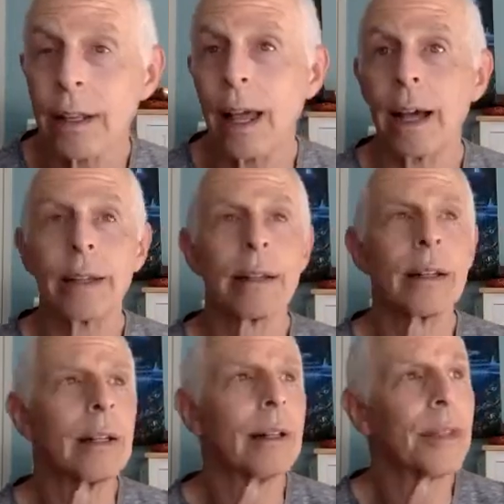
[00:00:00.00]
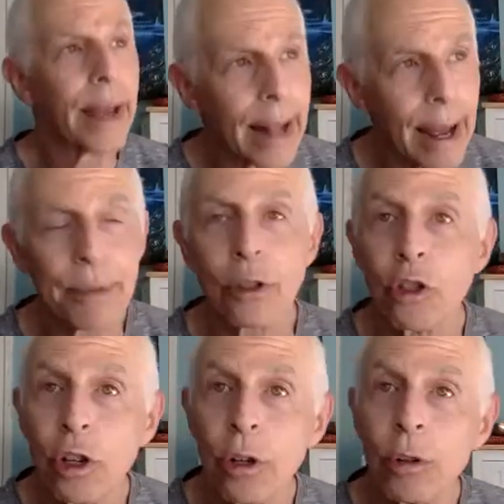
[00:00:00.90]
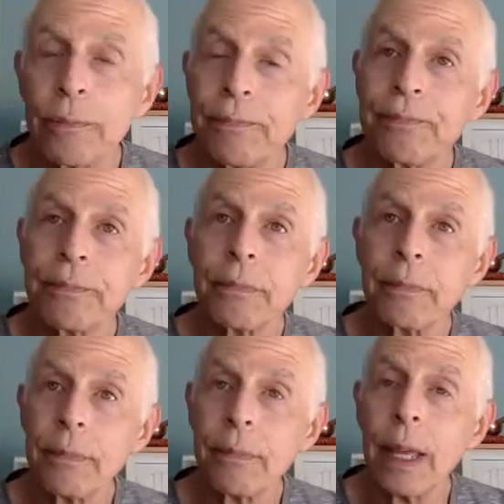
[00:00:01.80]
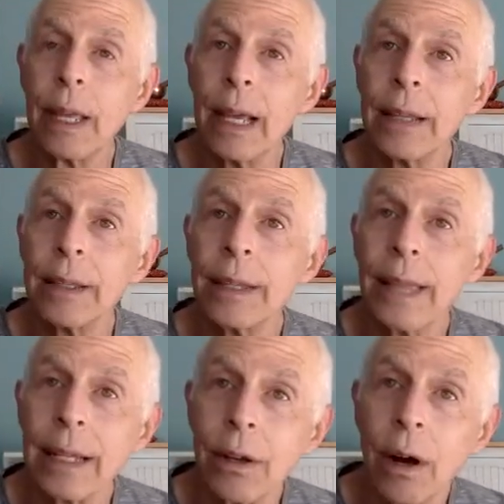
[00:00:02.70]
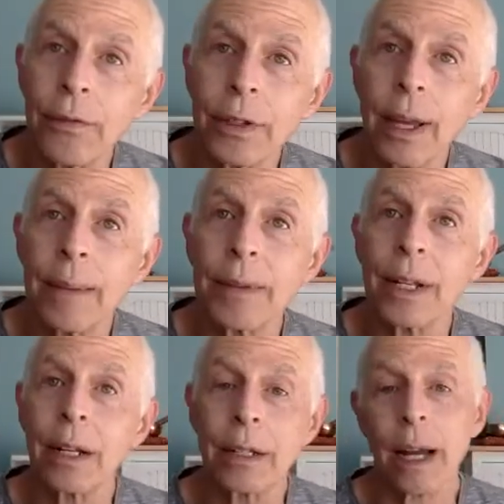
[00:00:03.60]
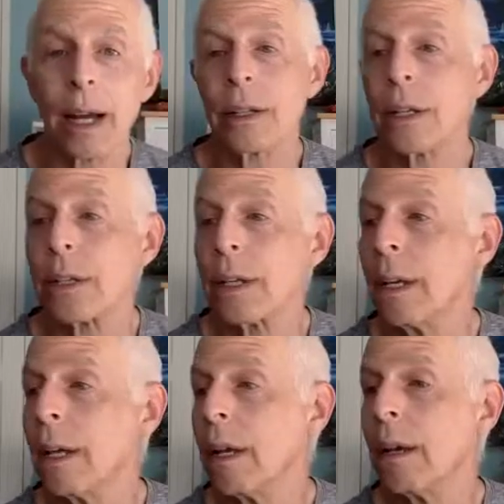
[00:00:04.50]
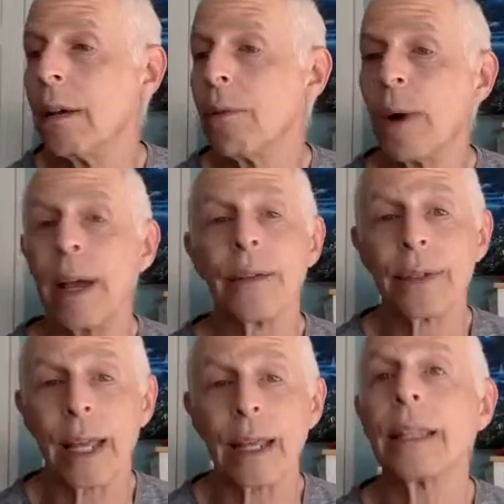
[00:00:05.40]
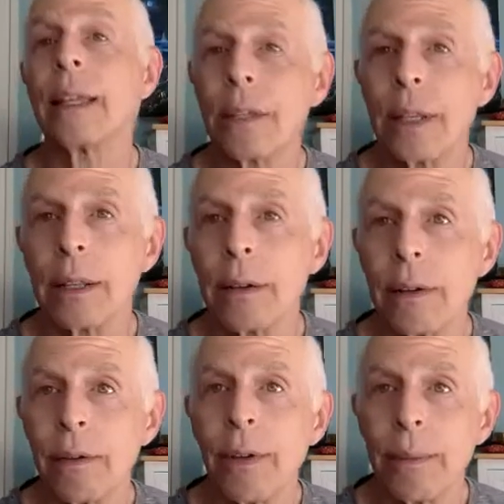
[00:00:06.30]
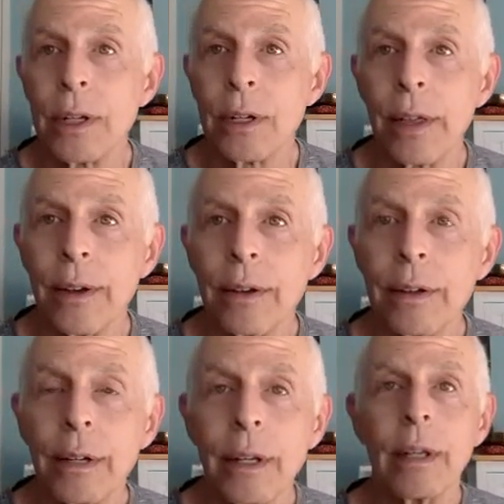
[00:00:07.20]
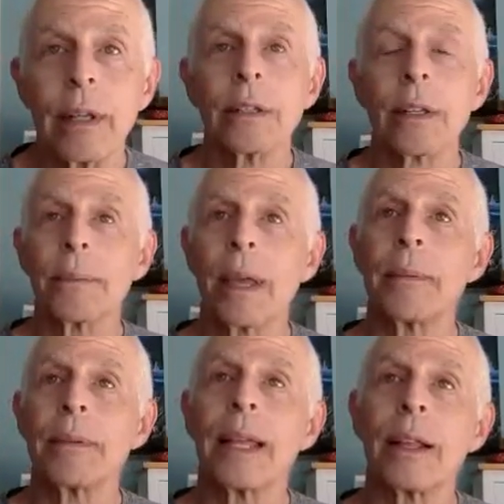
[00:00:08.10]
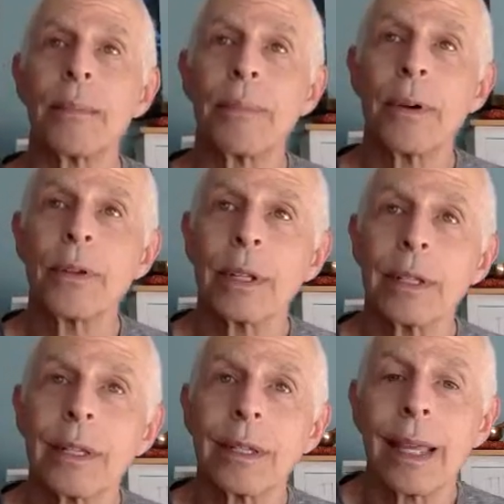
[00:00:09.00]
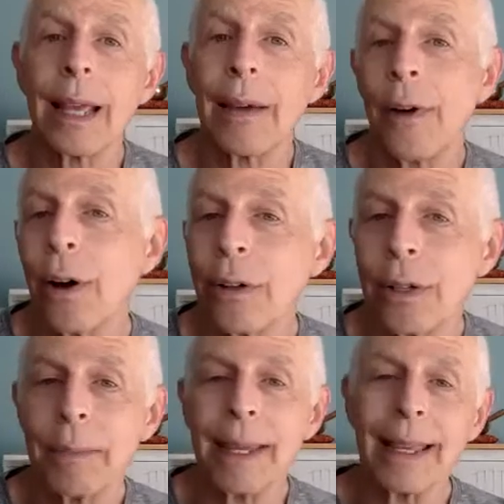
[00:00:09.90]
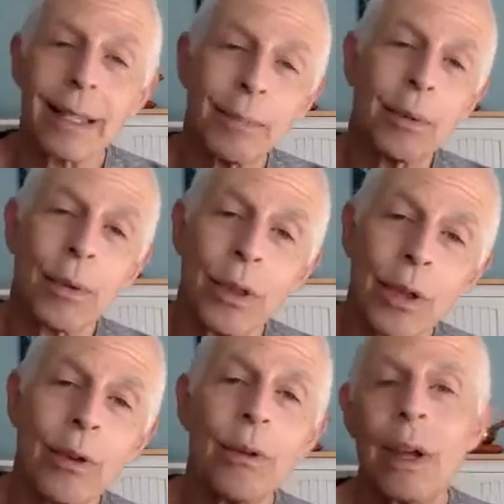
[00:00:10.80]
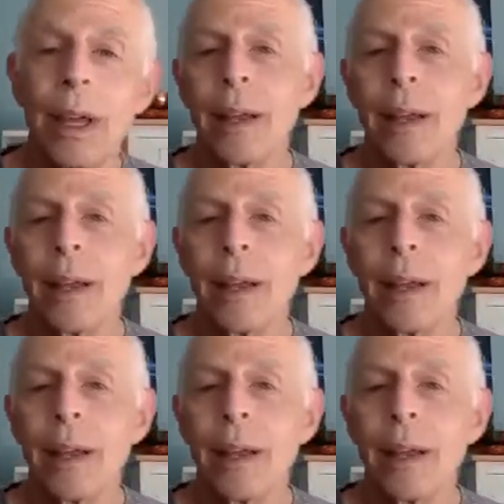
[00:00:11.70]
a lot. That happens too. And that's oftentimes an unconscious way of staying distant from each other. Sometimes that other person, since they have a hard time being intimate with you